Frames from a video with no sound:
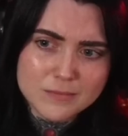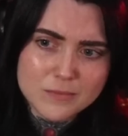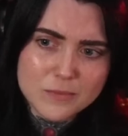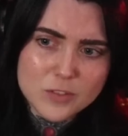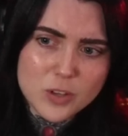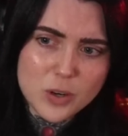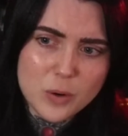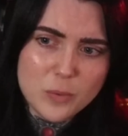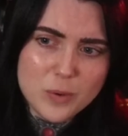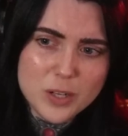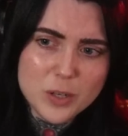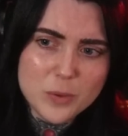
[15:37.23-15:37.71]

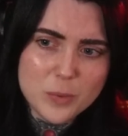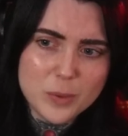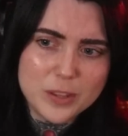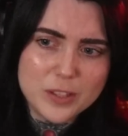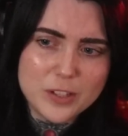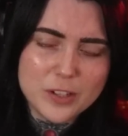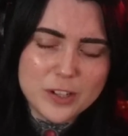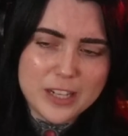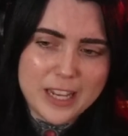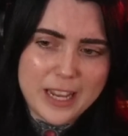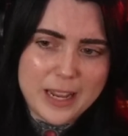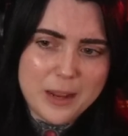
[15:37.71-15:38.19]
I wonder what their
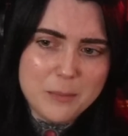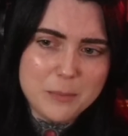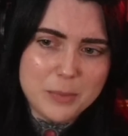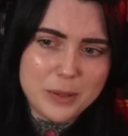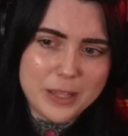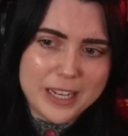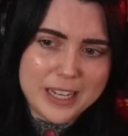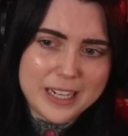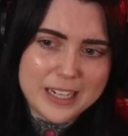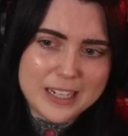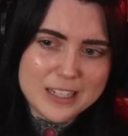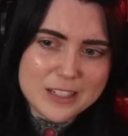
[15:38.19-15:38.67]
game
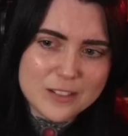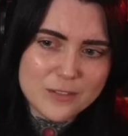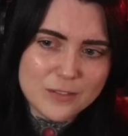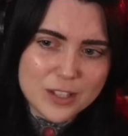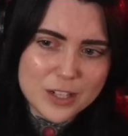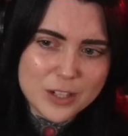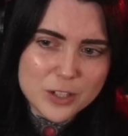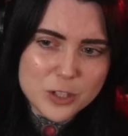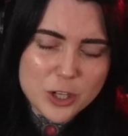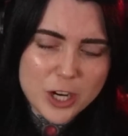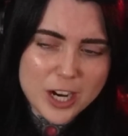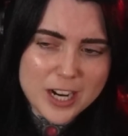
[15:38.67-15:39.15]
plan is. If they're
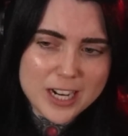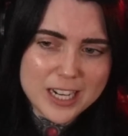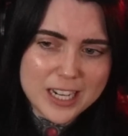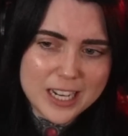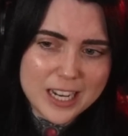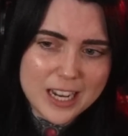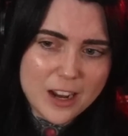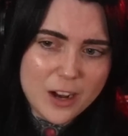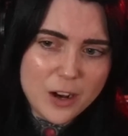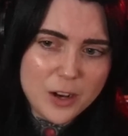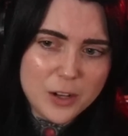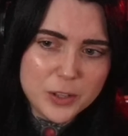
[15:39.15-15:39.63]
trying to
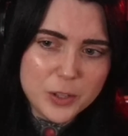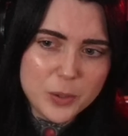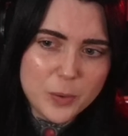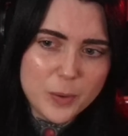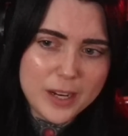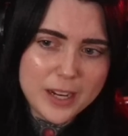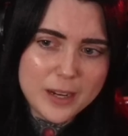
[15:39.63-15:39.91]
get all the way